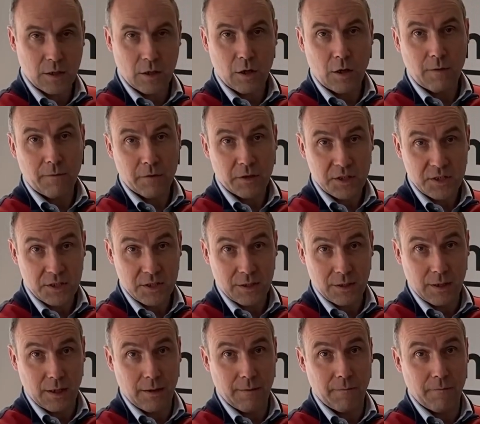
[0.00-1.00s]
covers
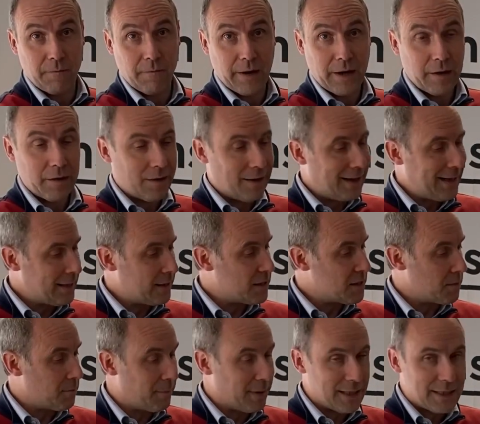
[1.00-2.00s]
the very
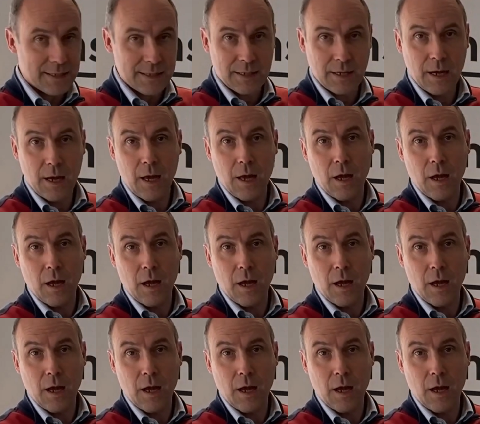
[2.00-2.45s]
latest bits